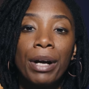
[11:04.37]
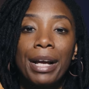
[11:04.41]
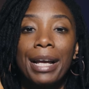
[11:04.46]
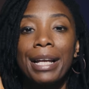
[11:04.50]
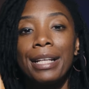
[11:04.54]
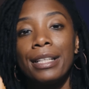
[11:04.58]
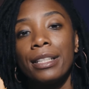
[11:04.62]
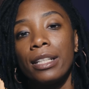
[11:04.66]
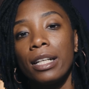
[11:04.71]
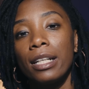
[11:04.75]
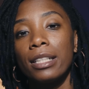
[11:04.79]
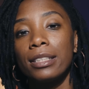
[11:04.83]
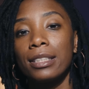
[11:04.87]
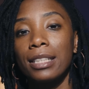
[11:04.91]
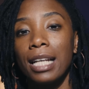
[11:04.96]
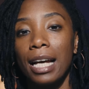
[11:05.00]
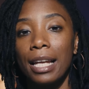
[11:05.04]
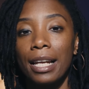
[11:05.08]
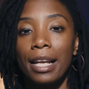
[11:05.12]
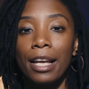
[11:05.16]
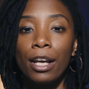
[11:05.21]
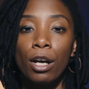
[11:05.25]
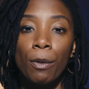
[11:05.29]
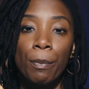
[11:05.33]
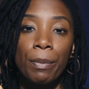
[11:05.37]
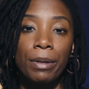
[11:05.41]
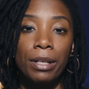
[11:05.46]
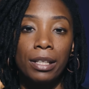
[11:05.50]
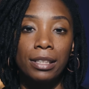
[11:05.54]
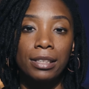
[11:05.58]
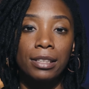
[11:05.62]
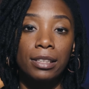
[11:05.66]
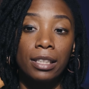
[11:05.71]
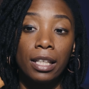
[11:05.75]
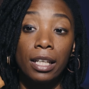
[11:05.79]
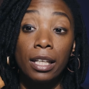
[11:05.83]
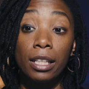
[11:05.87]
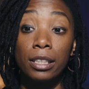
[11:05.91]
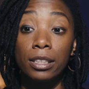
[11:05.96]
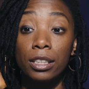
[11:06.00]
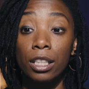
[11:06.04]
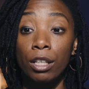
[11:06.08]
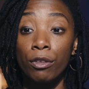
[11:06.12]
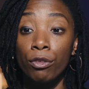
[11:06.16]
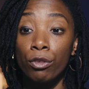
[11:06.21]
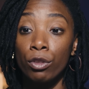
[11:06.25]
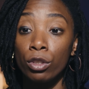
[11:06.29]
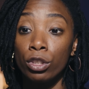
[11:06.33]
but it does kind of help in a sense
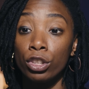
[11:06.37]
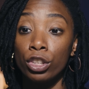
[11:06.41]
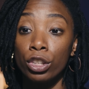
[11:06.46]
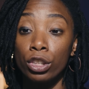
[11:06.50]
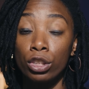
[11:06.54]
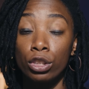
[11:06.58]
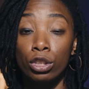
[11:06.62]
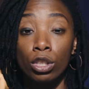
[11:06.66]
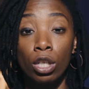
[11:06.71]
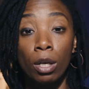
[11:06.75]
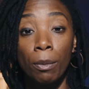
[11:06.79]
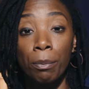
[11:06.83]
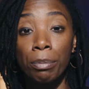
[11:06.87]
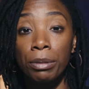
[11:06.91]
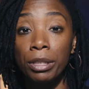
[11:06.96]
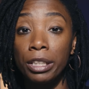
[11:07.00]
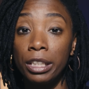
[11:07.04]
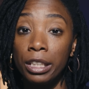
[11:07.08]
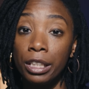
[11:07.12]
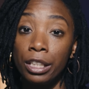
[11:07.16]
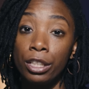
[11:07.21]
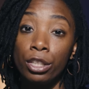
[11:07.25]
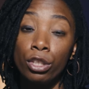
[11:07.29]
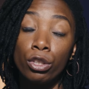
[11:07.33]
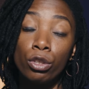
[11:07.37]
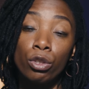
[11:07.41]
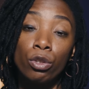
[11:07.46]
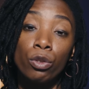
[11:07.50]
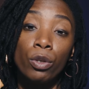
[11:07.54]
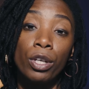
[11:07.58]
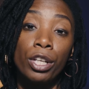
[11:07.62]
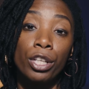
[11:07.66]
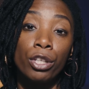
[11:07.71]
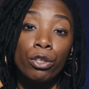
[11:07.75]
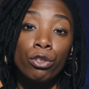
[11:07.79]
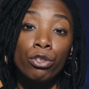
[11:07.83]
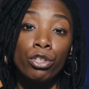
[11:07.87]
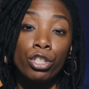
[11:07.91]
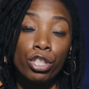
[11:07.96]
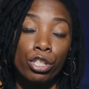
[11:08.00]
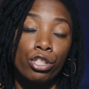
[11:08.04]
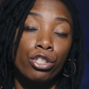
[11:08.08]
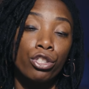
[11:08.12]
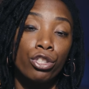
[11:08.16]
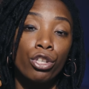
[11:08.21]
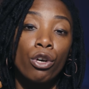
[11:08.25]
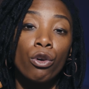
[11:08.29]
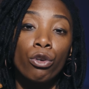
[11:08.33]
if you're just completely new and you
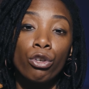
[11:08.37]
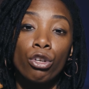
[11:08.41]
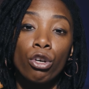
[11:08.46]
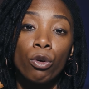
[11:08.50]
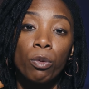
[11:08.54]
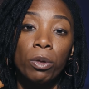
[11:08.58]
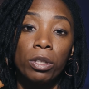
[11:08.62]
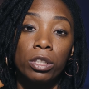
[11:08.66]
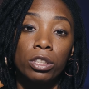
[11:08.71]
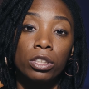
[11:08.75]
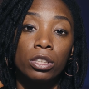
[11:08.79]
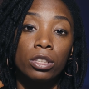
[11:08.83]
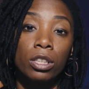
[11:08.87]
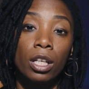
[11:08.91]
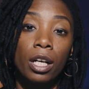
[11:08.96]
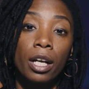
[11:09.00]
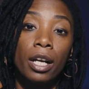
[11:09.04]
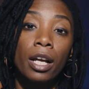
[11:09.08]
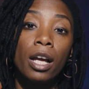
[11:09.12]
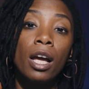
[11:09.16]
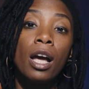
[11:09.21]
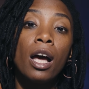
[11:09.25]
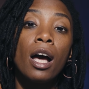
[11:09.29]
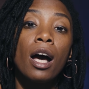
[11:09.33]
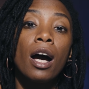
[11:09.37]
just don't know where to start.